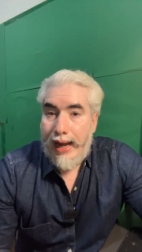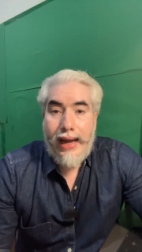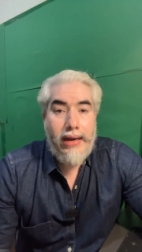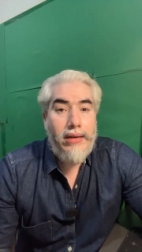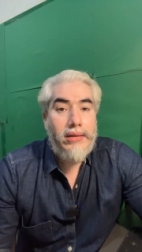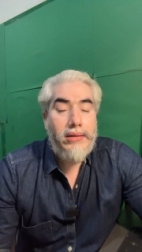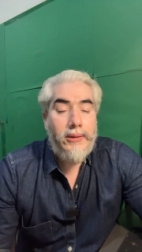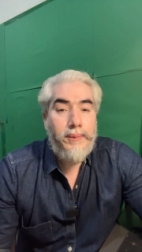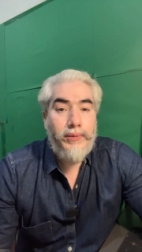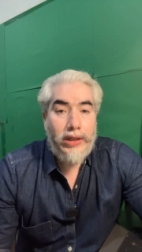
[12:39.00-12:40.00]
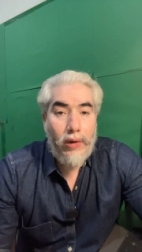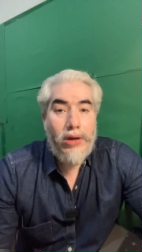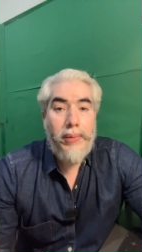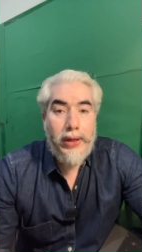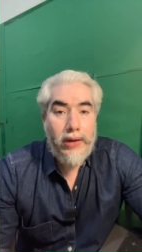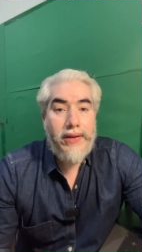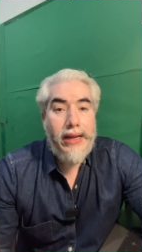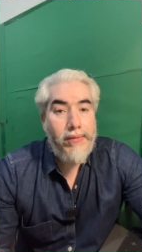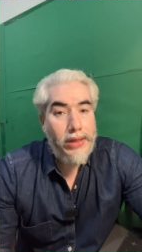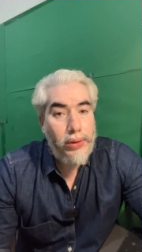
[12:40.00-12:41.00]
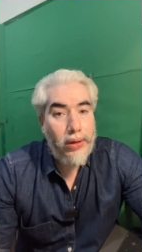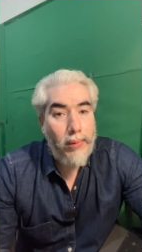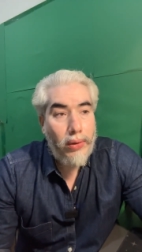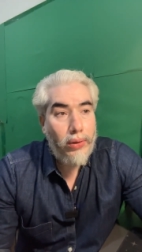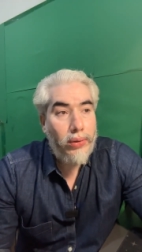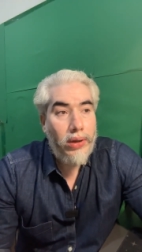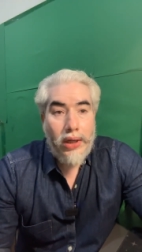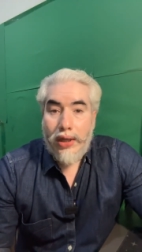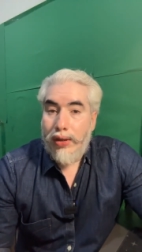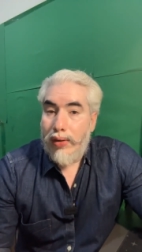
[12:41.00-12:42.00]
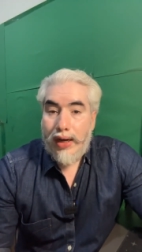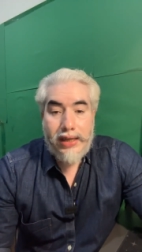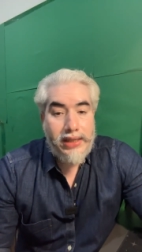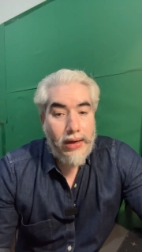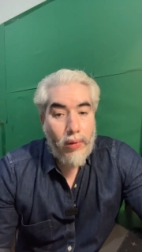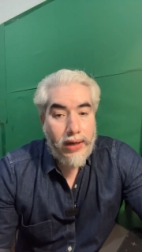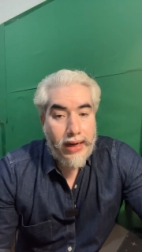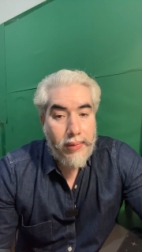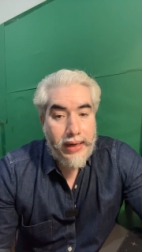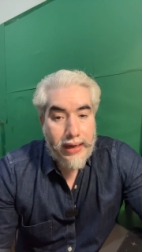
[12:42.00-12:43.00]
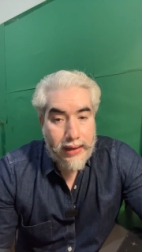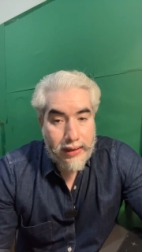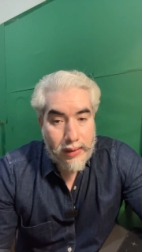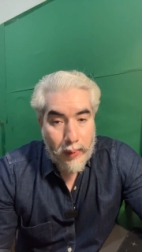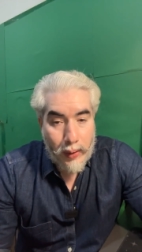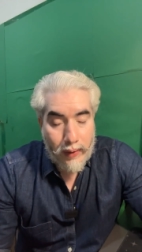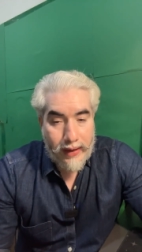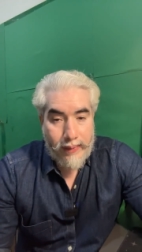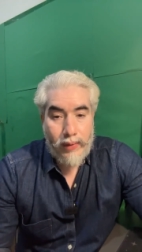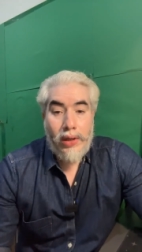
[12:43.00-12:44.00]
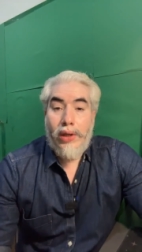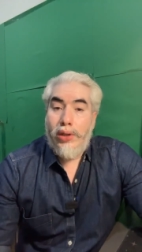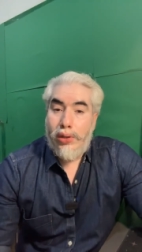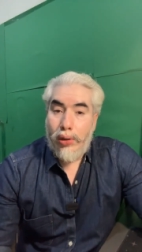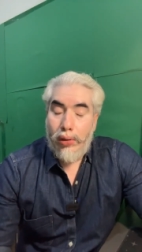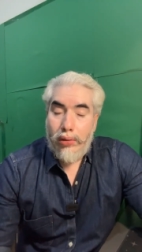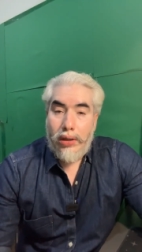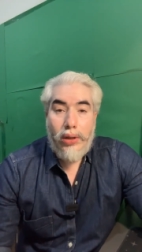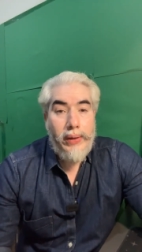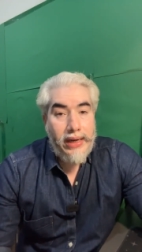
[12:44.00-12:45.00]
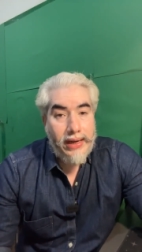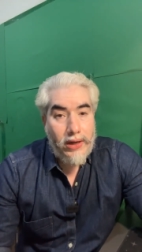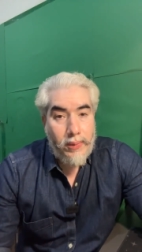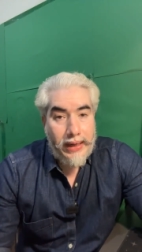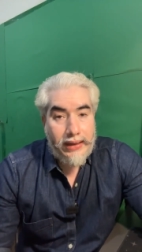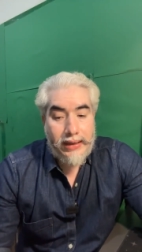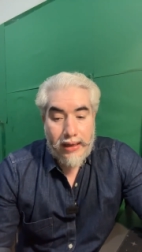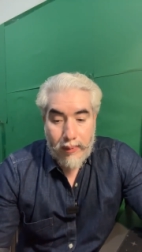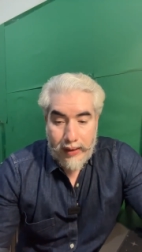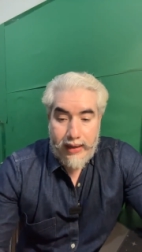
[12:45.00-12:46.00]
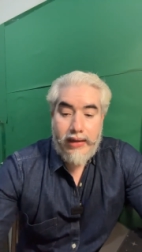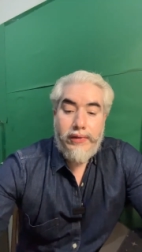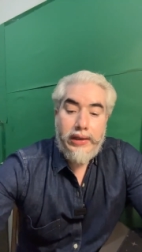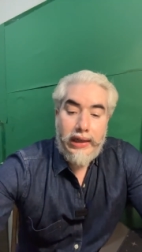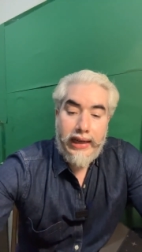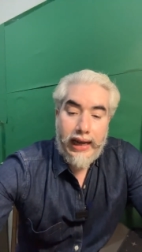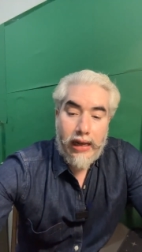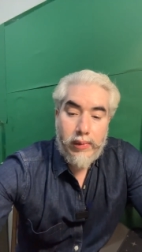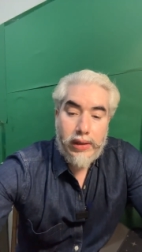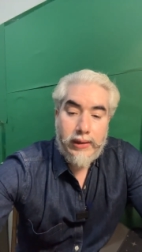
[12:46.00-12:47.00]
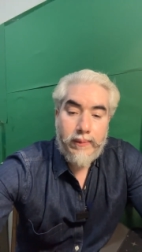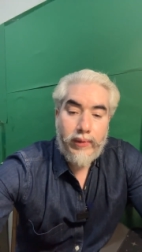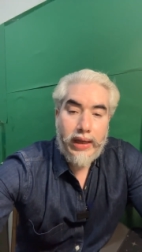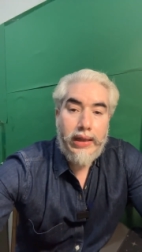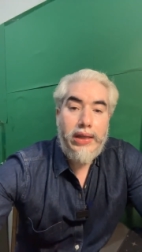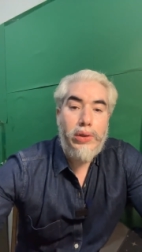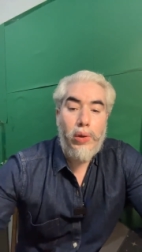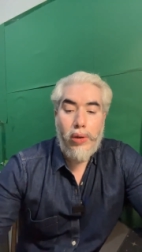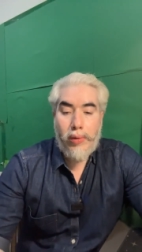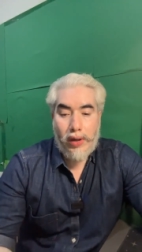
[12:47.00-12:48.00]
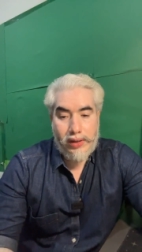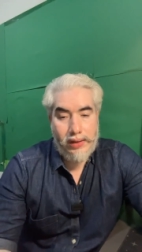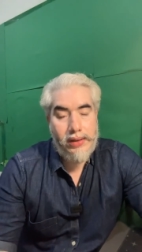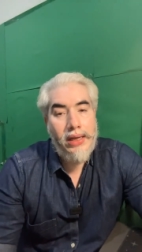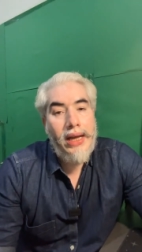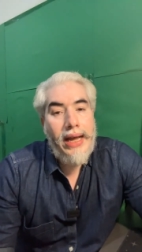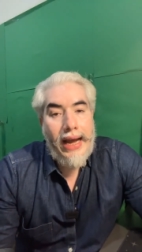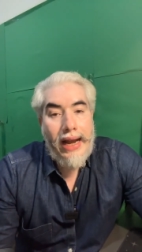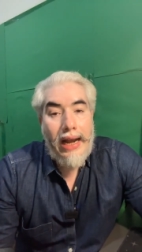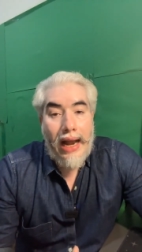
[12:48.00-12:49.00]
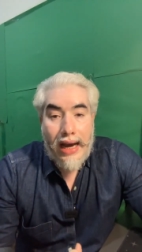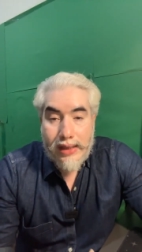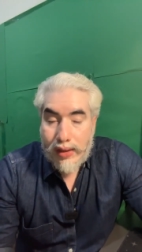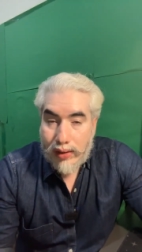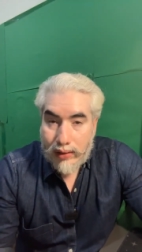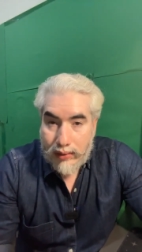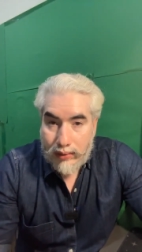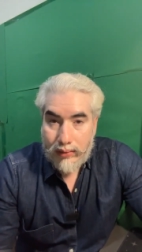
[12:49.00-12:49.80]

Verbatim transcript: and uh, over a period of time once you come to know you don't understand what can be done at this point of time so doing a chiropractic therapy definitely helps in this whole process and last